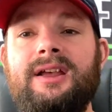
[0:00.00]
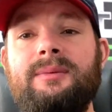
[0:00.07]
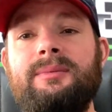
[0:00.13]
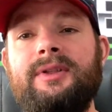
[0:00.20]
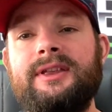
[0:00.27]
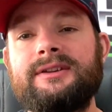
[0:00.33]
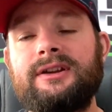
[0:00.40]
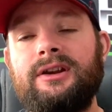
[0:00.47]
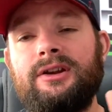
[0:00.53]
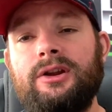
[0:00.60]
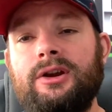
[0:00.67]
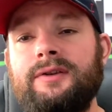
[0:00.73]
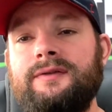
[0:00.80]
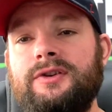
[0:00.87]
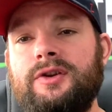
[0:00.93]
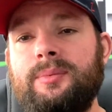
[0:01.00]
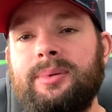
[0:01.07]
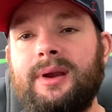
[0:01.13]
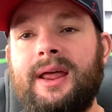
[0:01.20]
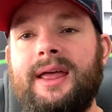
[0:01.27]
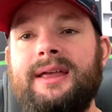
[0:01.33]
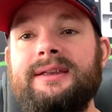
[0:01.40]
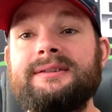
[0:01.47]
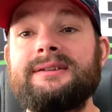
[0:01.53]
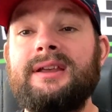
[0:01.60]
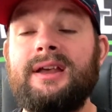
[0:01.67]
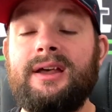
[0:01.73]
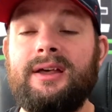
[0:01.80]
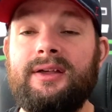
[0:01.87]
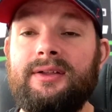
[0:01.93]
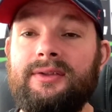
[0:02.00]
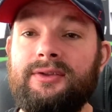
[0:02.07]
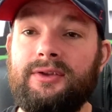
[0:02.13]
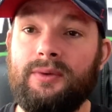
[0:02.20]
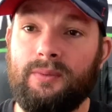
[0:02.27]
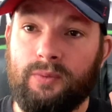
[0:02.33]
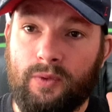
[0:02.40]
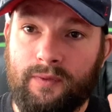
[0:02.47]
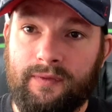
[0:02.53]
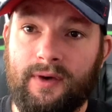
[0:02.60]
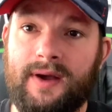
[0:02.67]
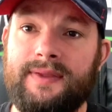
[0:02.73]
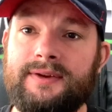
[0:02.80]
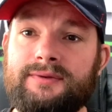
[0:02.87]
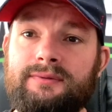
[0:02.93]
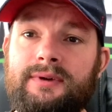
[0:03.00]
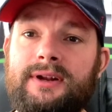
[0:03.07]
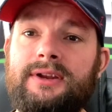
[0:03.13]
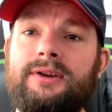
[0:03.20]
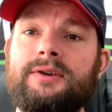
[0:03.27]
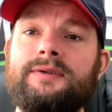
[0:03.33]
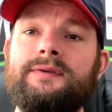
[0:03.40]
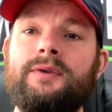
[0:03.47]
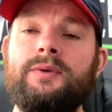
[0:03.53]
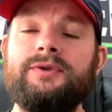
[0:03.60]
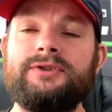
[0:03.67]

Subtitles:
but there's a lot of new players that will find this really useful.